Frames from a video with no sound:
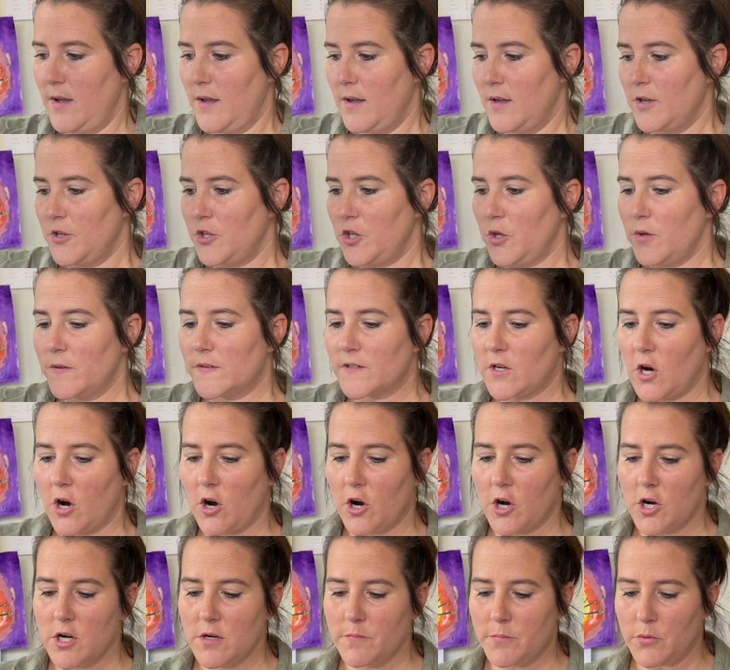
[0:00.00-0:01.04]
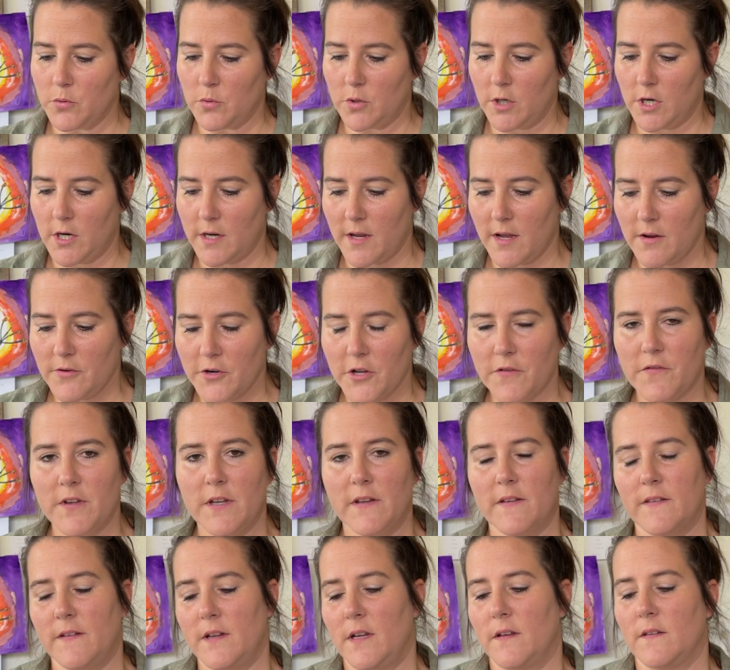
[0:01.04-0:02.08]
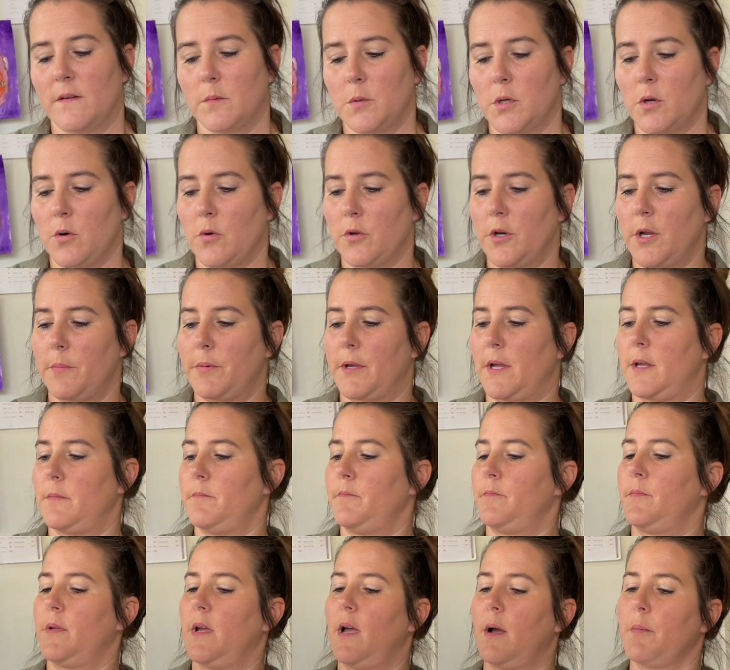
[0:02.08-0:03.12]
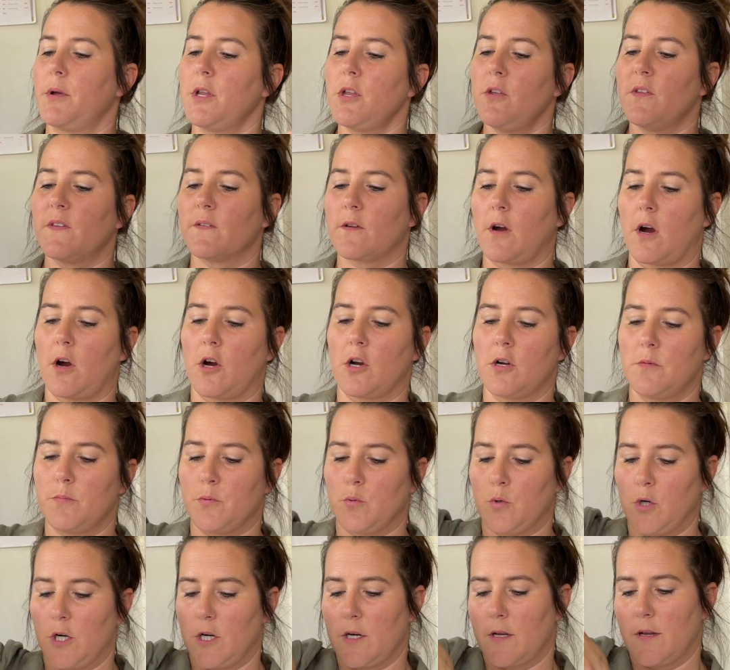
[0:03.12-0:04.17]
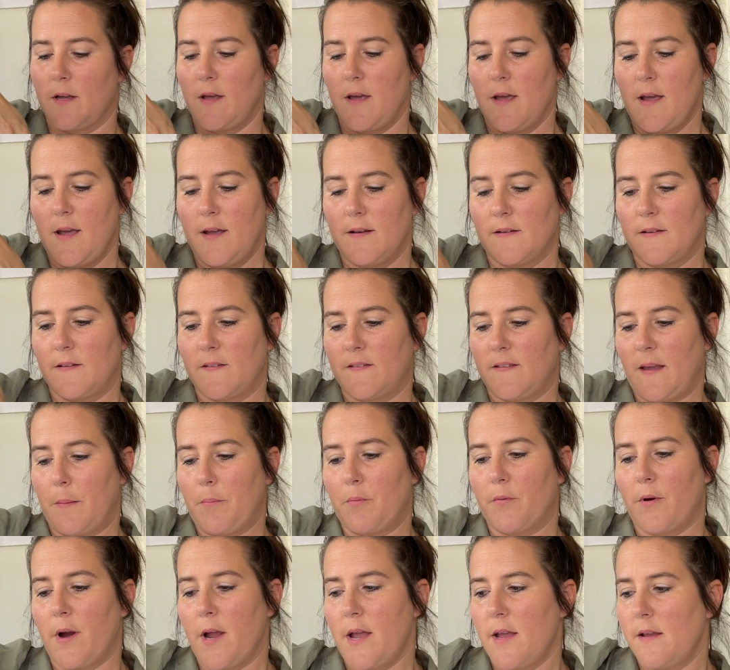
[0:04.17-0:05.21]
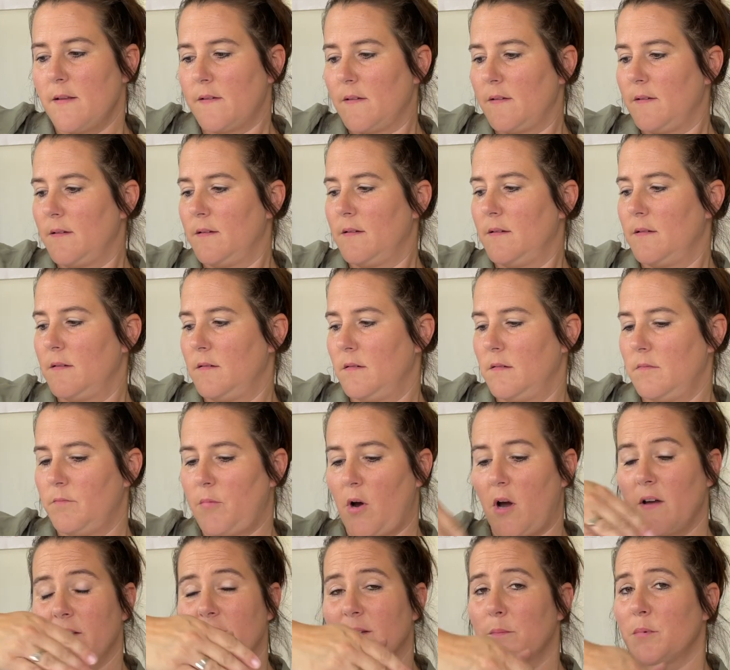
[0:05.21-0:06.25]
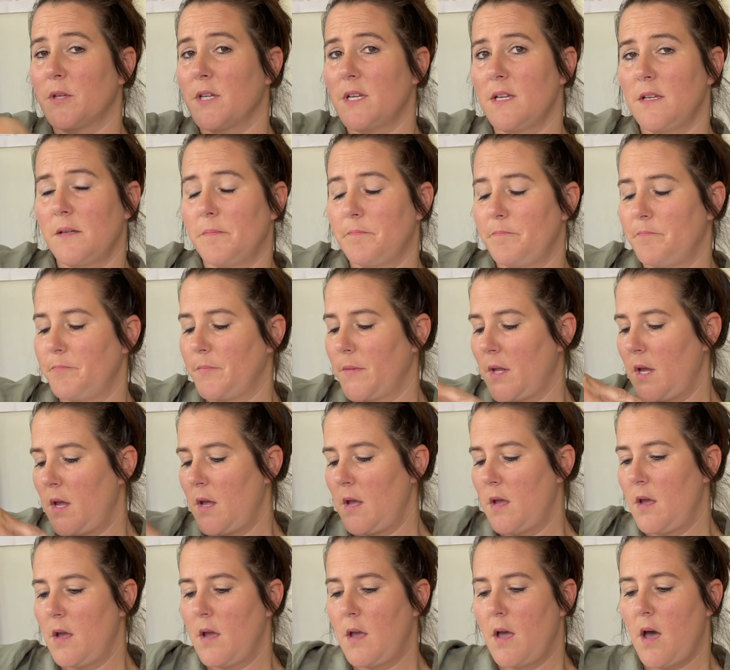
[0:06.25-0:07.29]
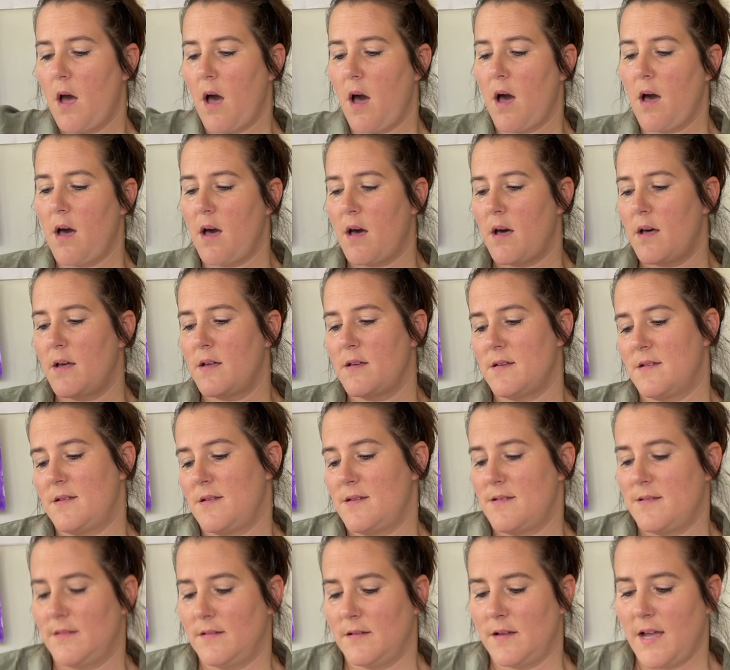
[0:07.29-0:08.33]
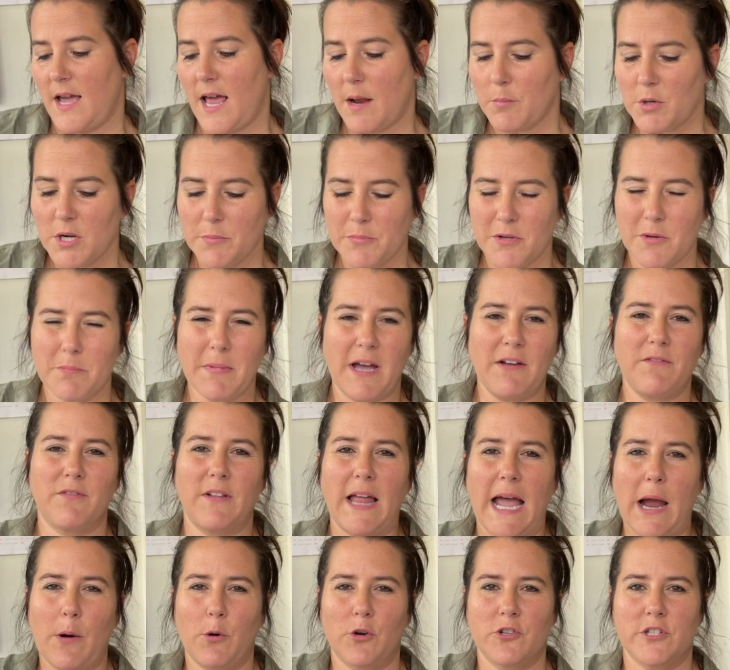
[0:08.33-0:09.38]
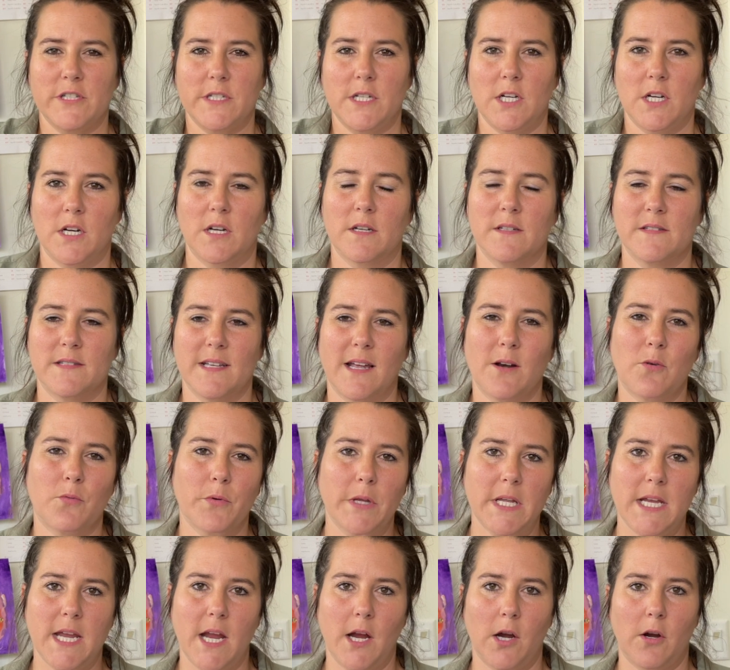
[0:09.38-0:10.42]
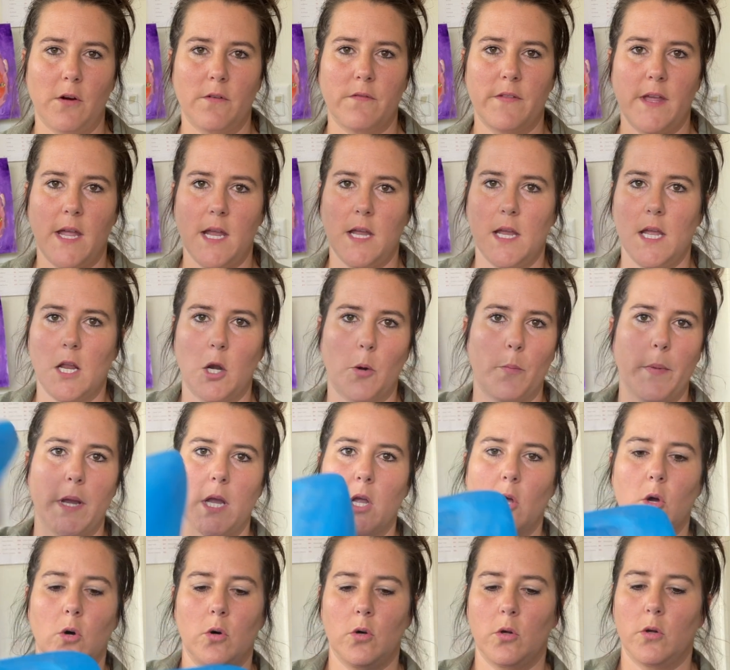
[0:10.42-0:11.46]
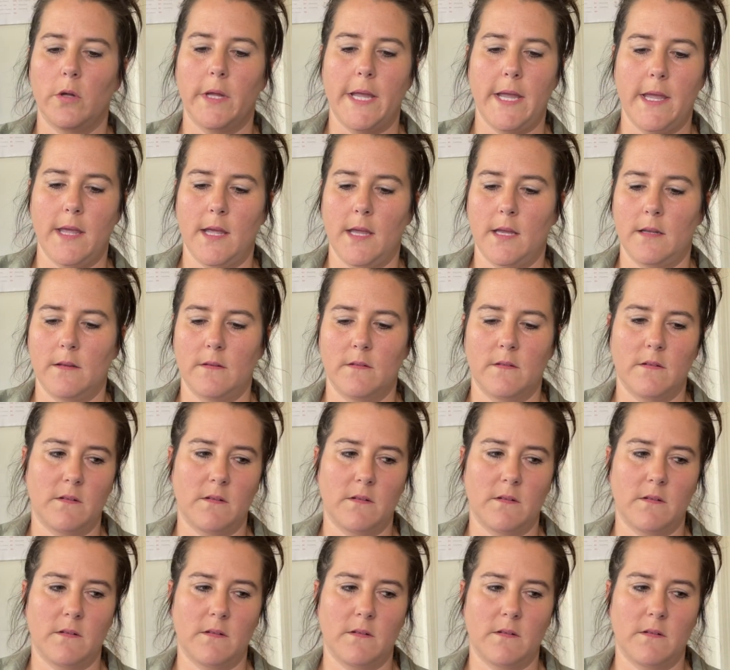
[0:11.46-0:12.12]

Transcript: use cardboard. I don't know if you can see it, so I'm going to hold it up again. I'm going to use cardboard to separate, possibly. I'm going to put my flowers in here because I don't really care if they intermingle and